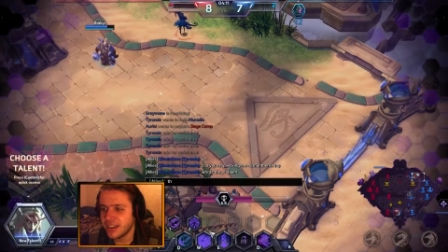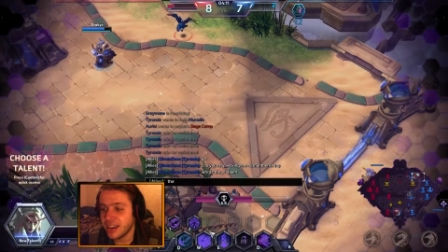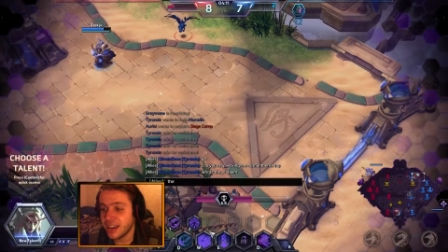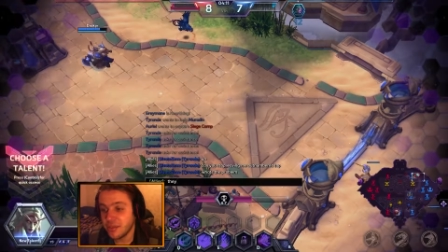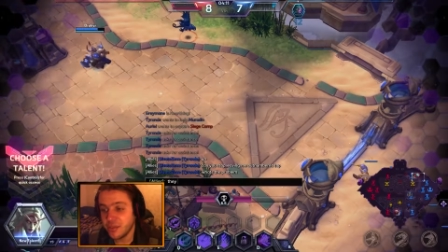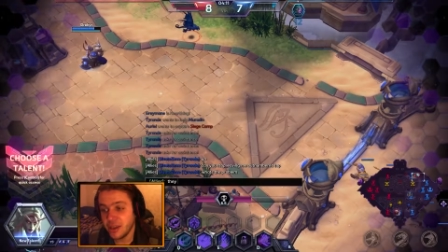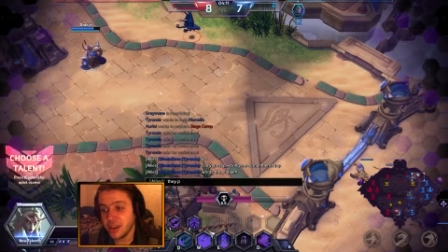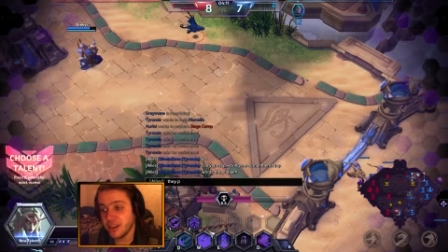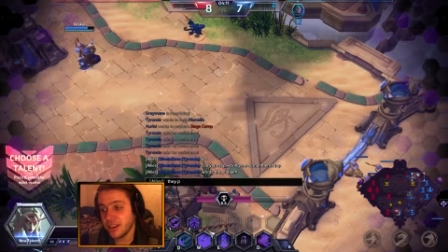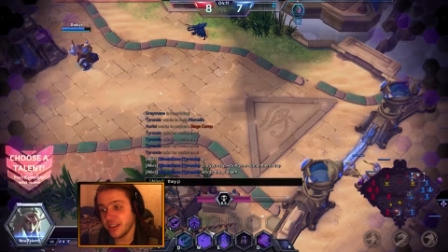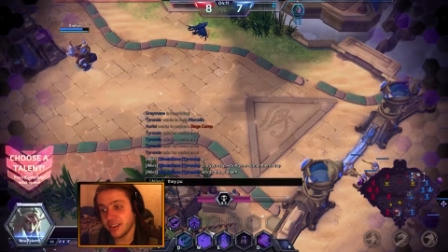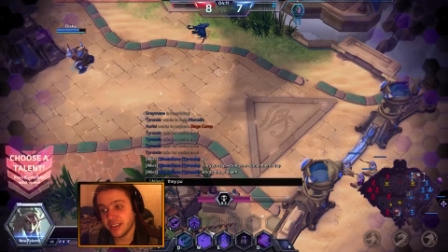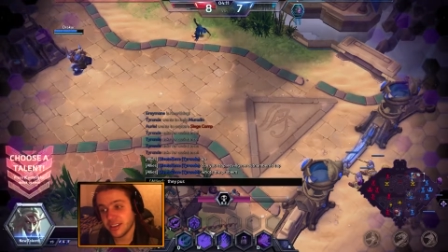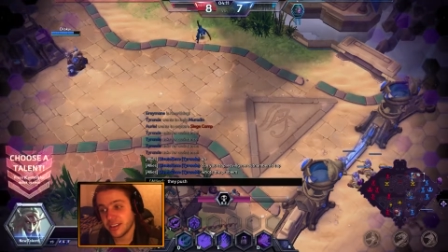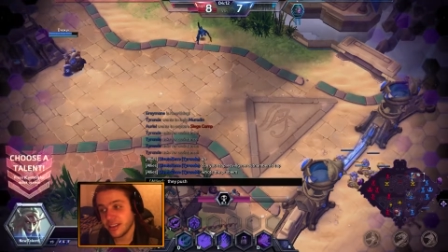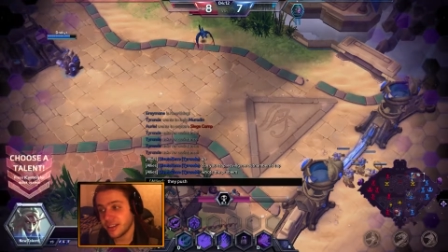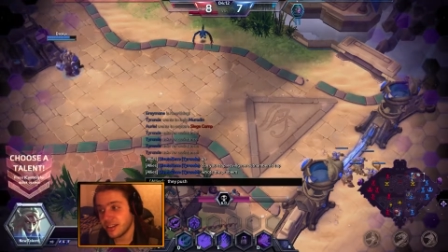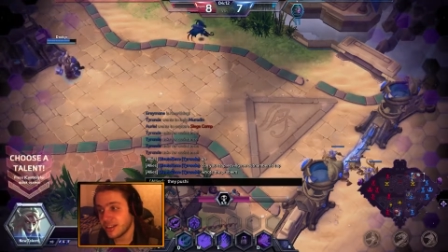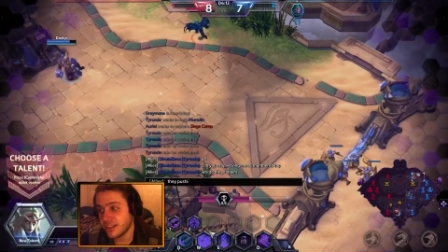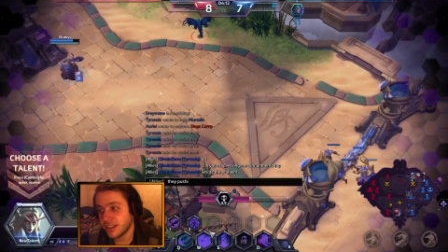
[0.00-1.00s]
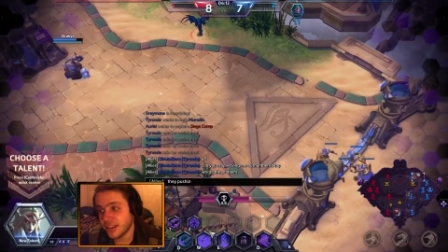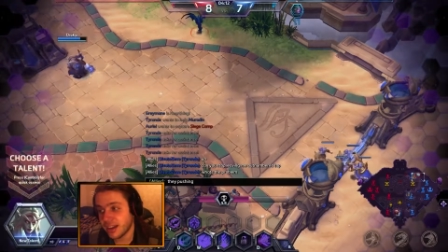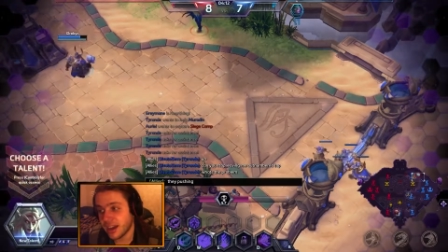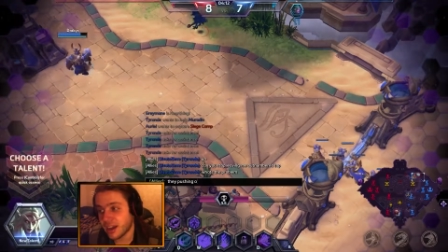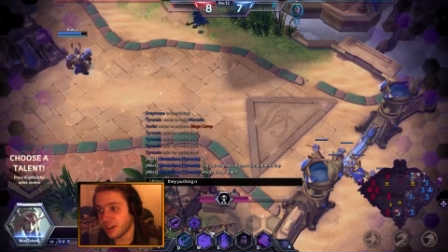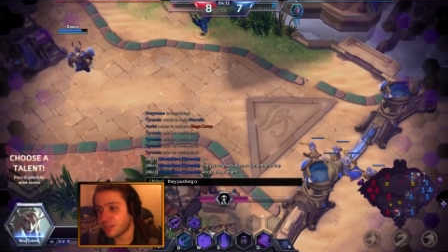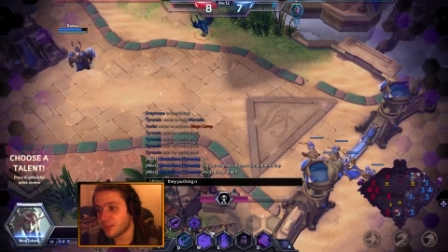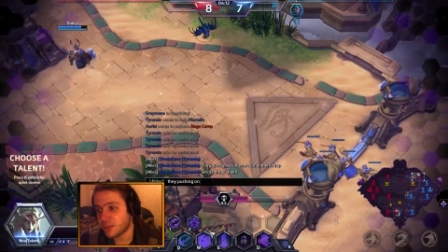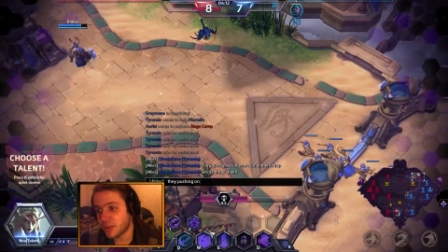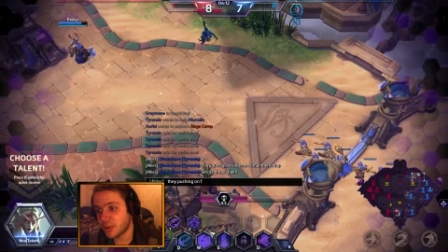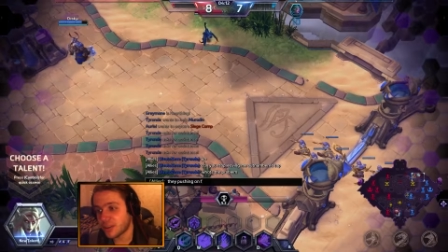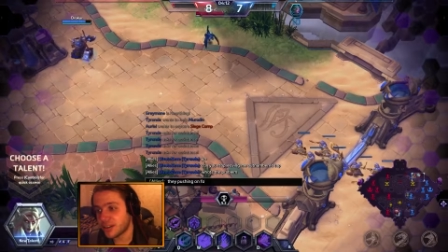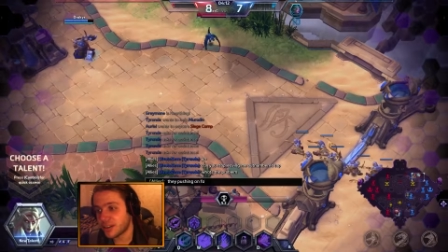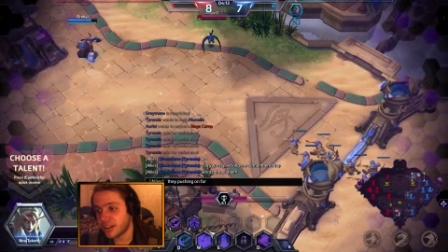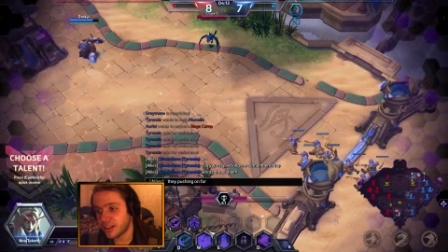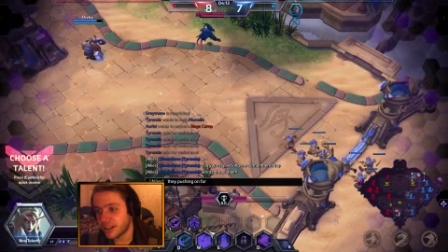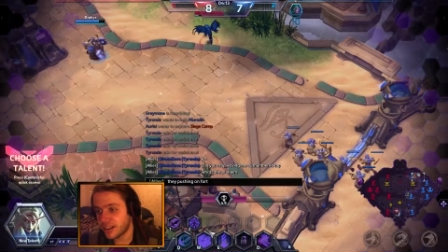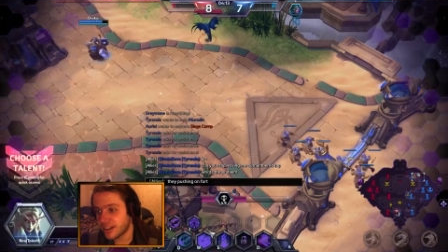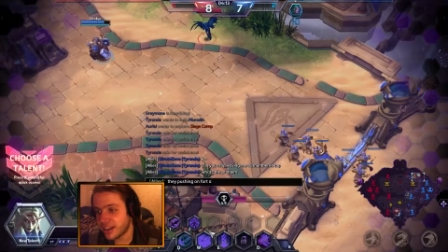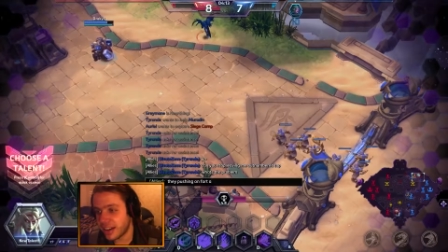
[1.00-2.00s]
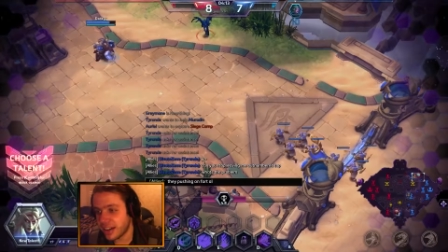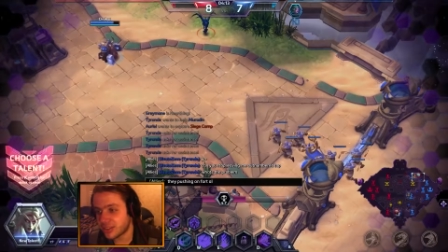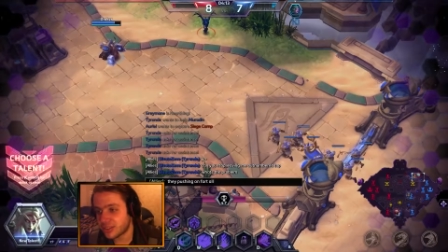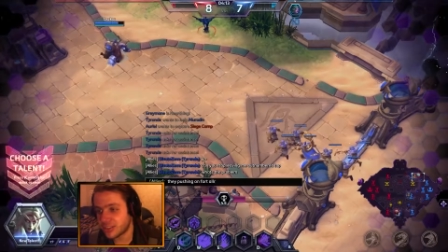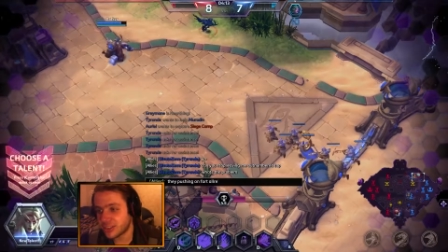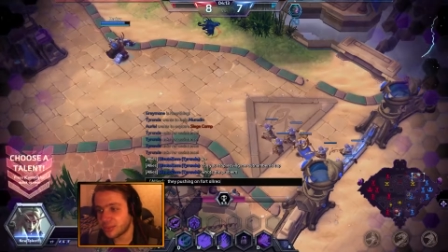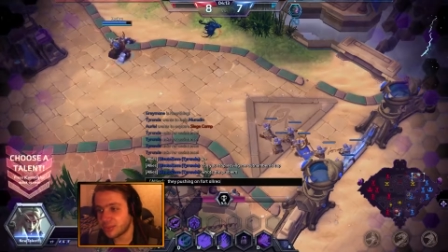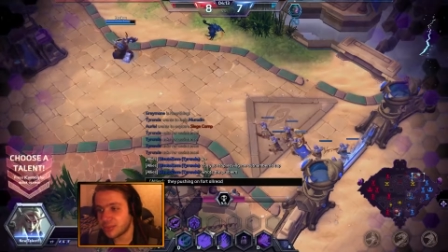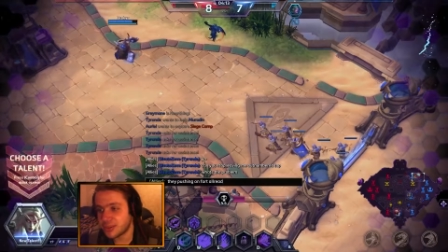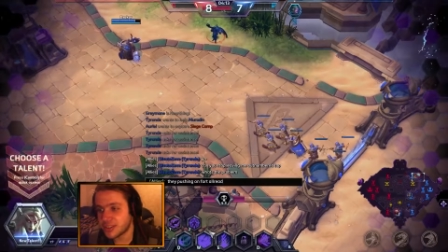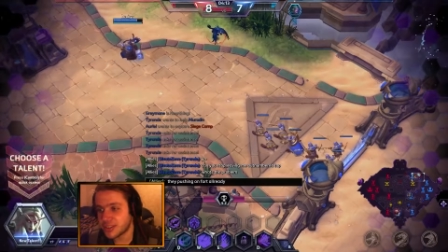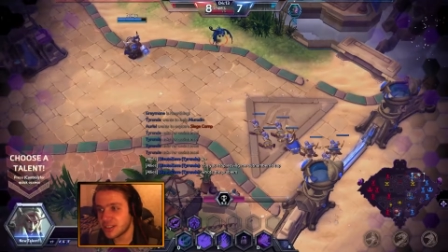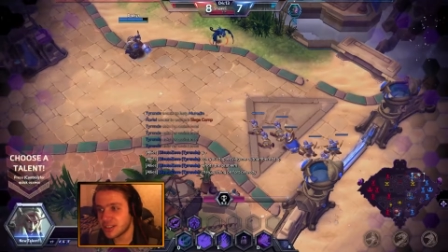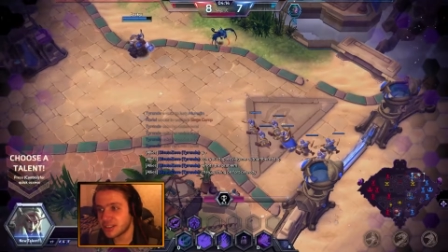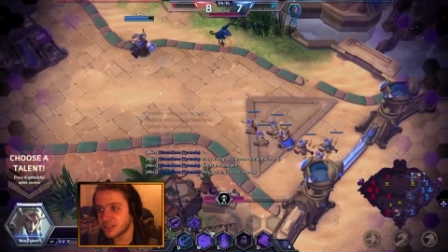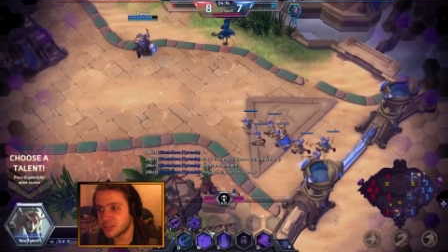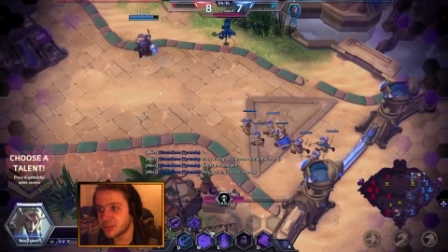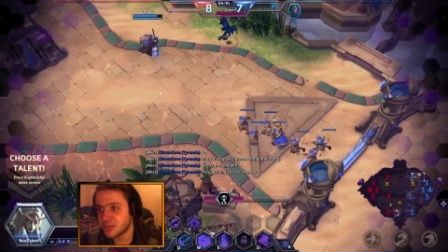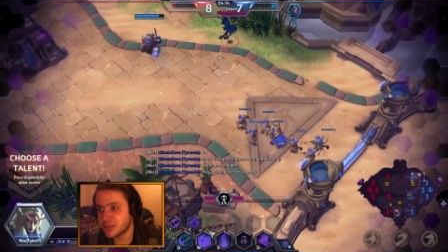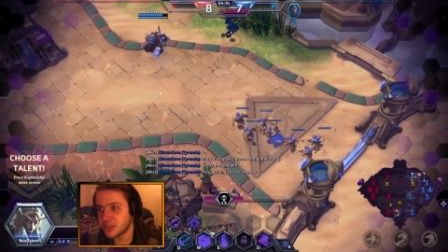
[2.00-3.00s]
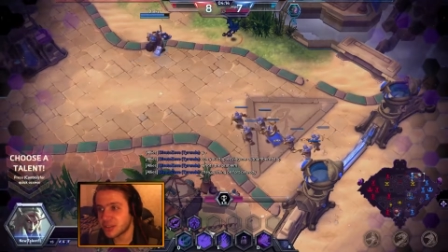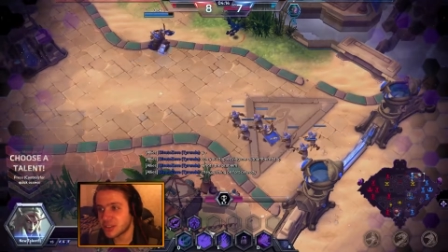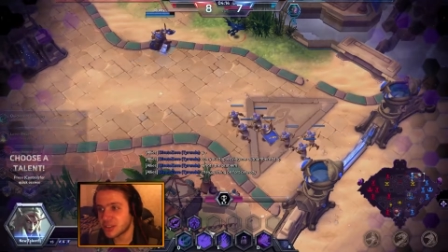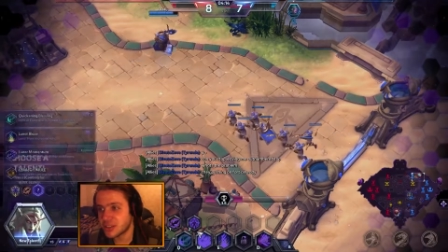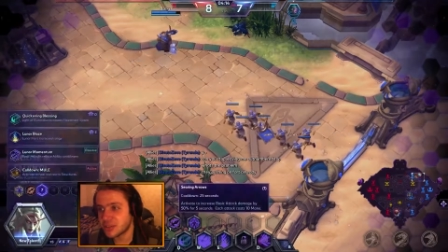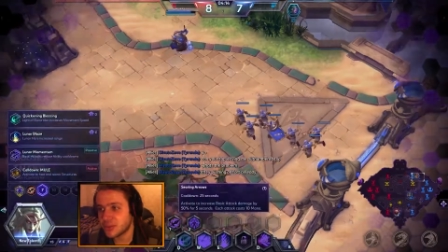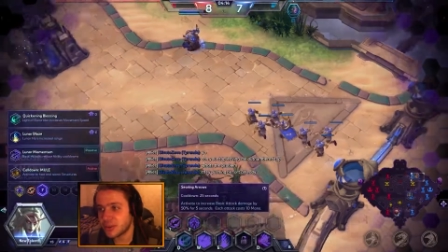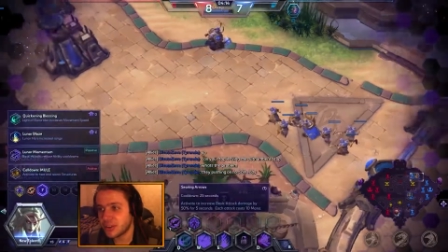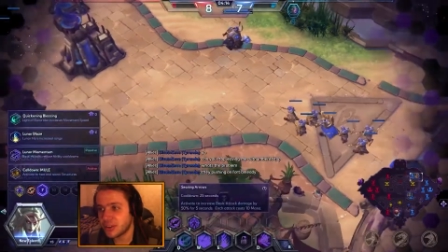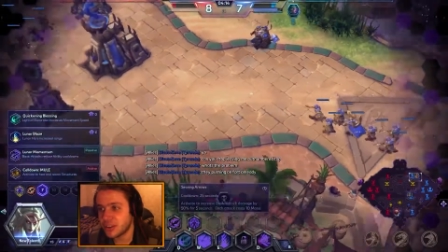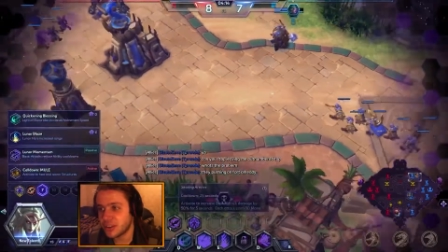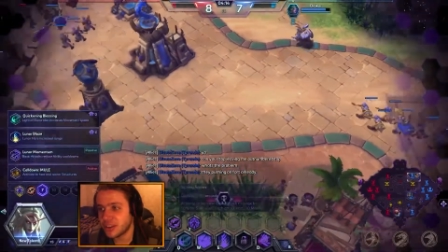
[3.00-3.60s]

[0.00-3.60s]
I mean, I've been really outnumbered there 2 versus 1 in